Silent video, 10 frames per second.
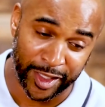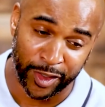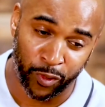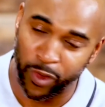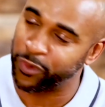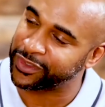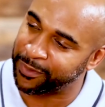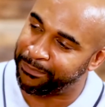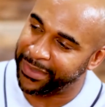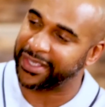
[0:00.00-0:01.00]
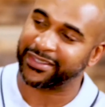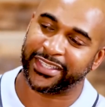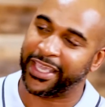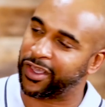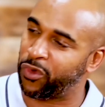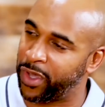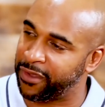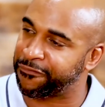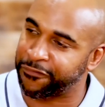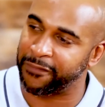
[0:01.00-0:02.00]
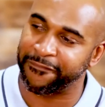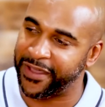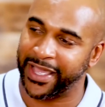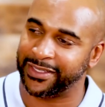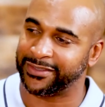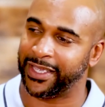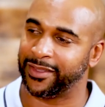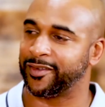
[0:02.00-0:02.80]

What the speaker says: What was the biggest takeaway from Finding Sandler?